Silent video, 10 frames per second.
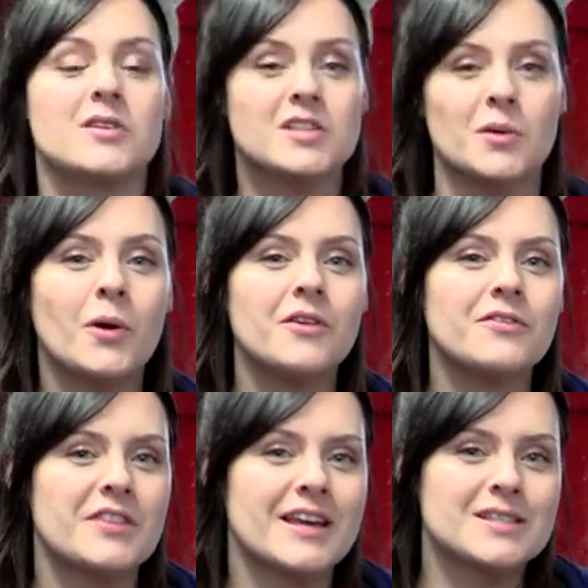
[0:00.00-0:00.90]
So one of
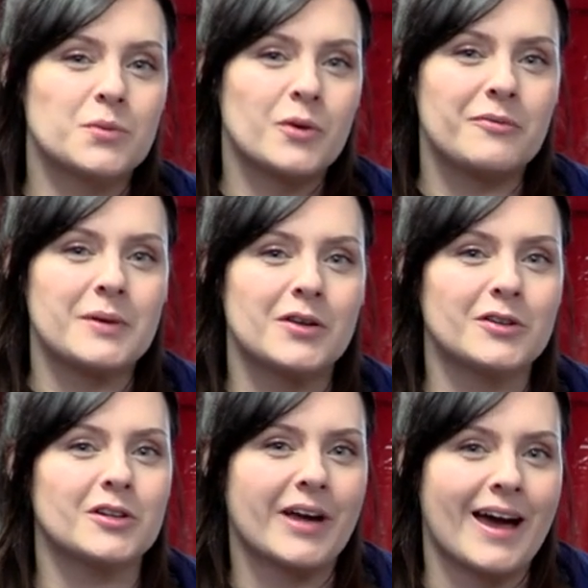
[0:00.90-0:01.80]
the things we've been on
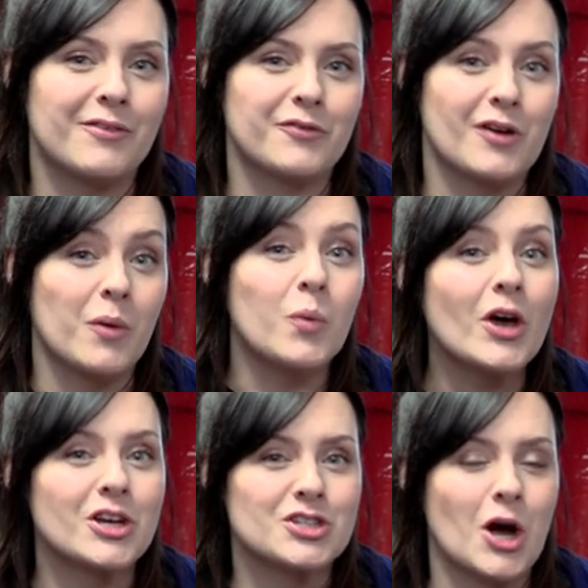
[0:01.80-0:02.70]
the lookout for our
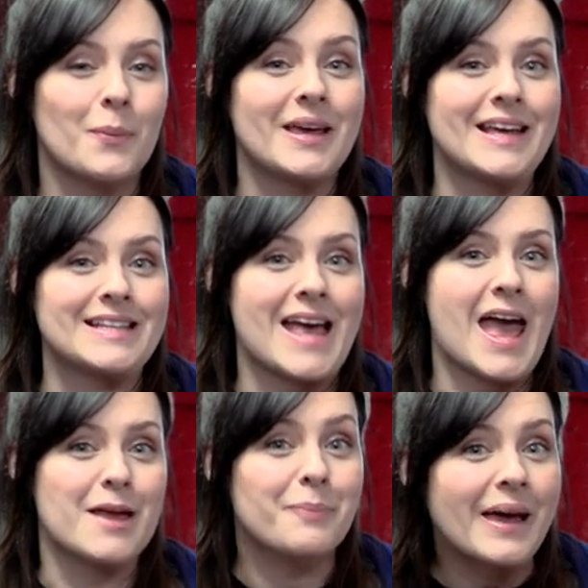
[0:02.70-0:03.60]
workshop is
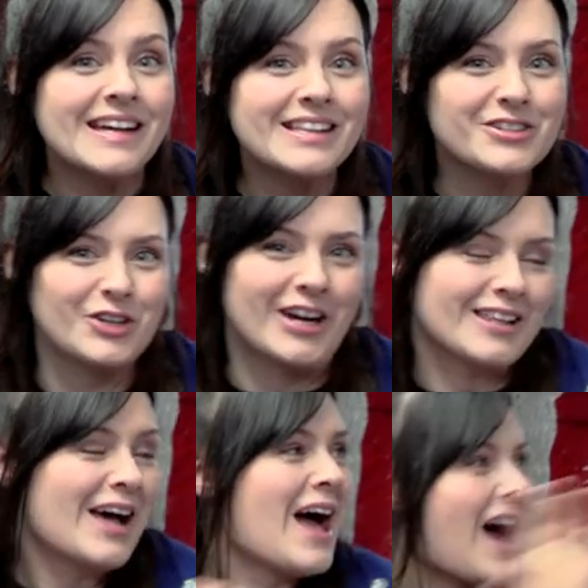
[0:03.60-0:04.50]
a pillar drill,